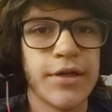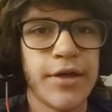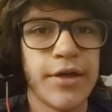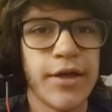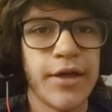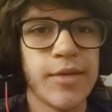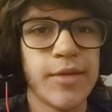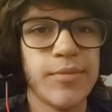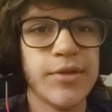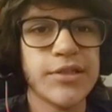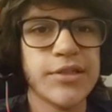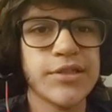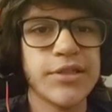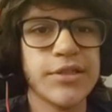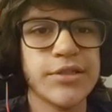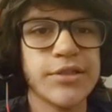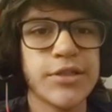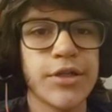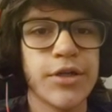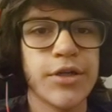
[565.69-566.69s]

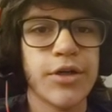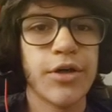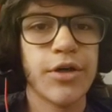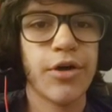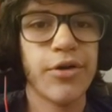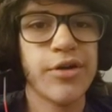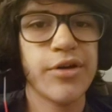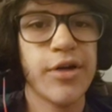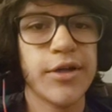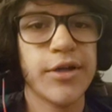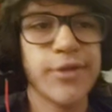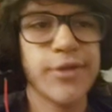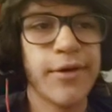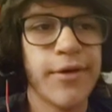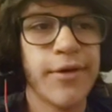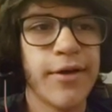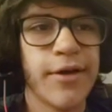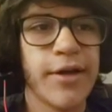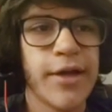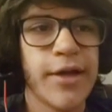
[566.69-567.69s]
NPCs. Oh yeah, also
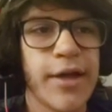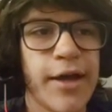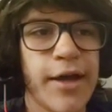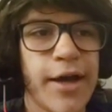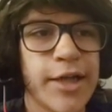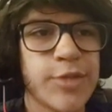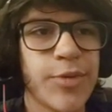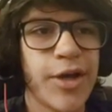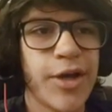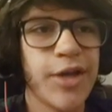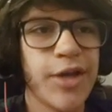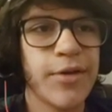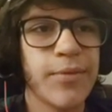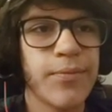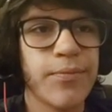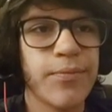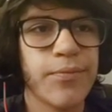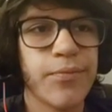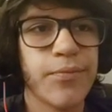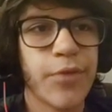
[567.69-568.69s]
I should probably
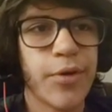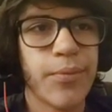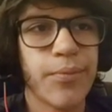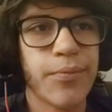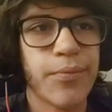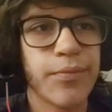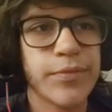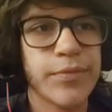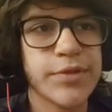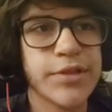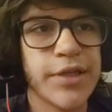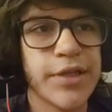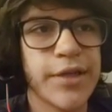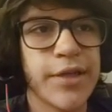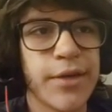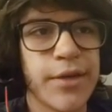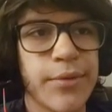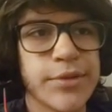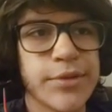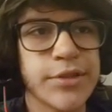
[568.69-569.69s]
say
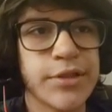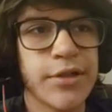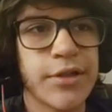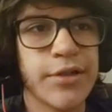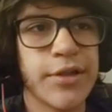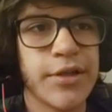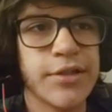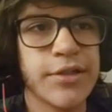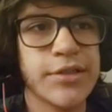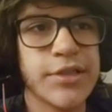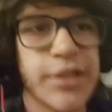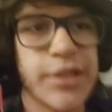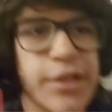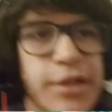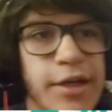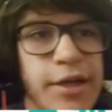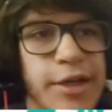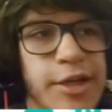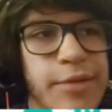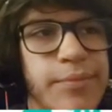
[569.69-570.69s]
that what's it called, that it's like
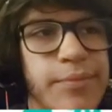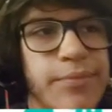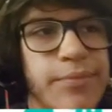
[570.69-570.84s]
I didn't